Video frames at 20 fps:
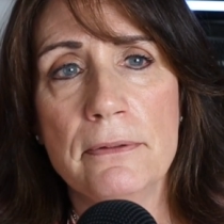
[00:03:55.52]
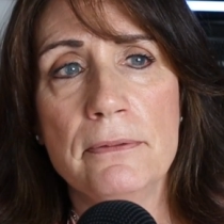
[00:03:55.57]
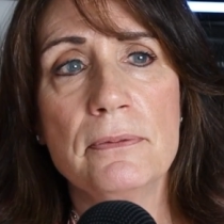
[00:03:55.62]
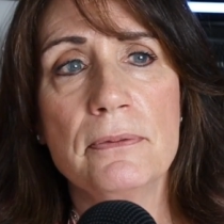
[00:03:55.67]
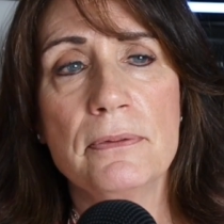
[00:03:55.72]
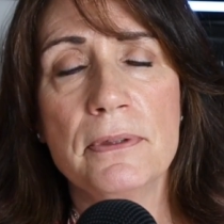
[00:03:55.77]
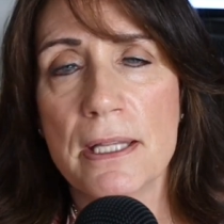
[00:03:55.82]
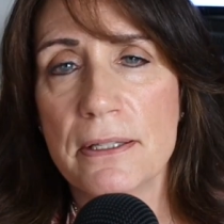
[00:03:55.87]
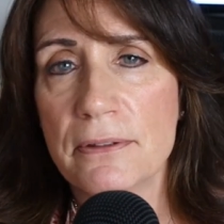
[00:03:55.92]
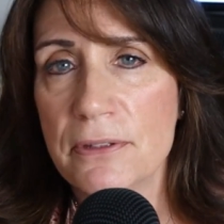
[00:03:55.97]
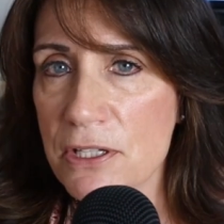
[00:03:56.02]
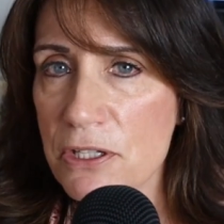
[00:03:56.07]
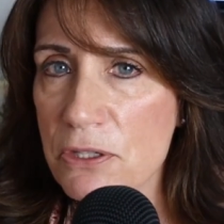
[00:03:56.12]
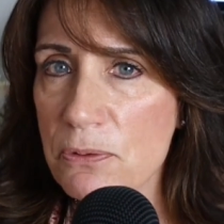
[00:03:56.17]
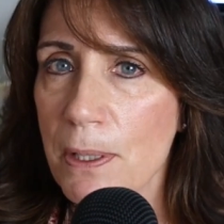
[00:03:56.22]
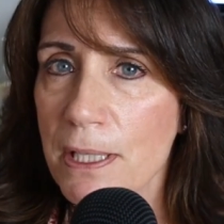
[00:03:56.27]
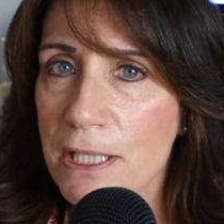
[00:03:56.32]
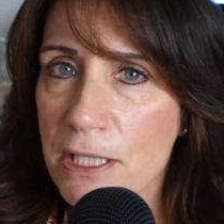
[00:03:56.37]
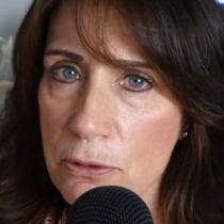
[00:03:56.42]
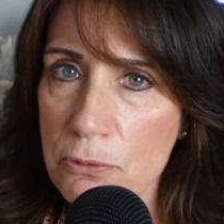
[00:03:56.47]
And
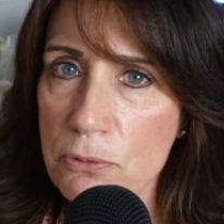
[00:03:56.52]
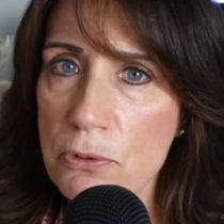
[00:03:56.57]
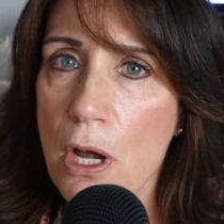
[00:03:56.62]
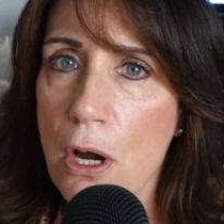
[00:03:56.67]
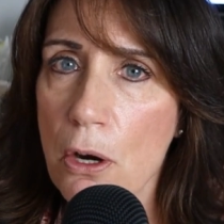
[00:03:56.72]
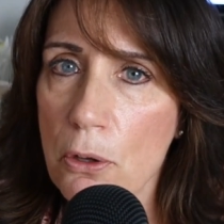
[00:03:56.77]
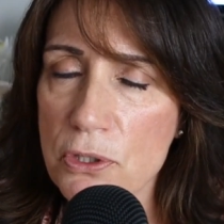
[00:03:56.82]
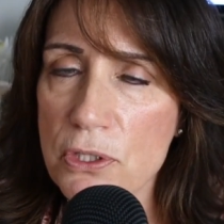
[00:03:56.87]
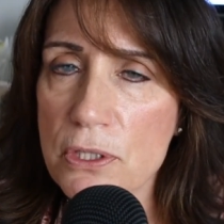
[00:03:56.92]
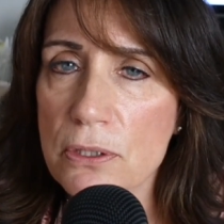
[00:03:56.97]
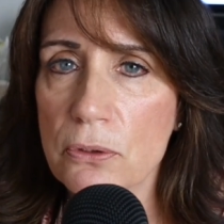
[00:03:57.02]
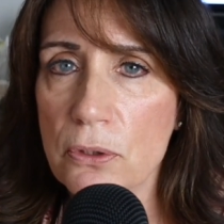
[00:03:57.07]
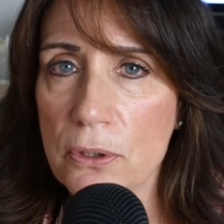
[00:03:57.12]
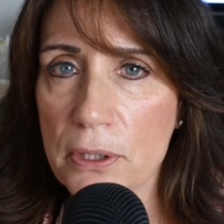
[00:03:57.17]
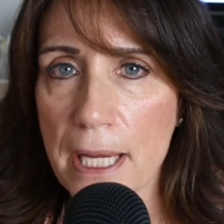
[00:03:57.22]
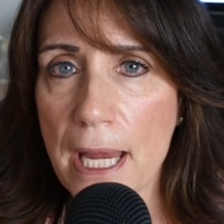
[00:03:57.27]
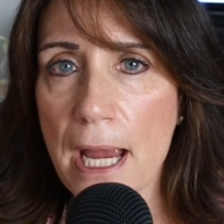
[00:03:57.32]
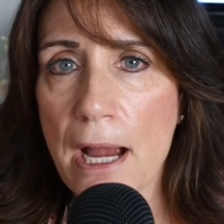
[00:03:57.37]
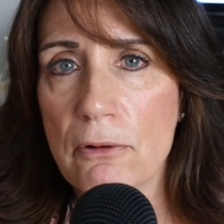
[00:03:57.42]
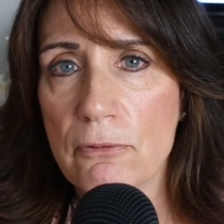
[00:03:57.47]
this way, you know
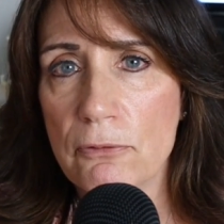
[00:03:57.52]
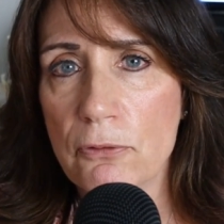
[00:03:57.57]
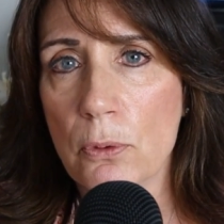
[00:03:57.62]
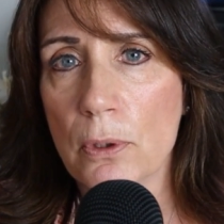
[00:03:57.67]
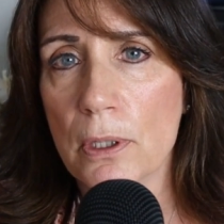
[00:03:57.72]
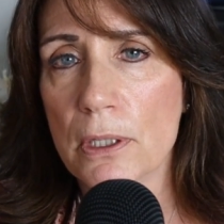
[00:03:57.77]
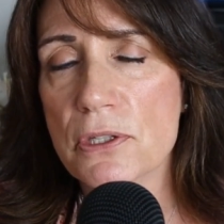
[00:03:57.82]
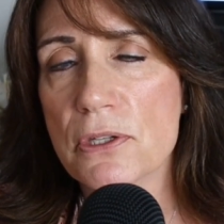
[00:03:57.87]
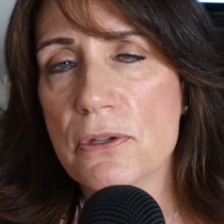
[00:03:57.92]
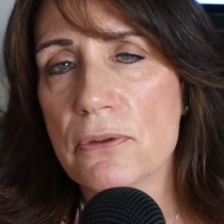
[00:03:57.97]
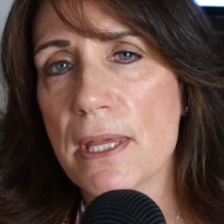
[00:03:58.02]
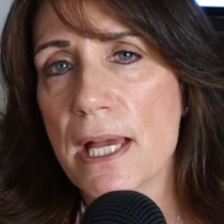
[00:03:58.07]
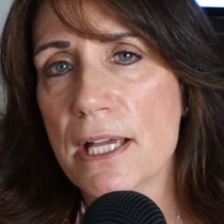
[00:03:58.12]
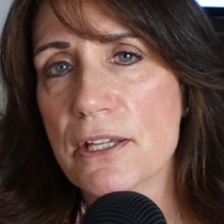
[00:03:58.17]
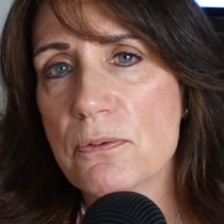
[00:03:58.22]
to look out for it.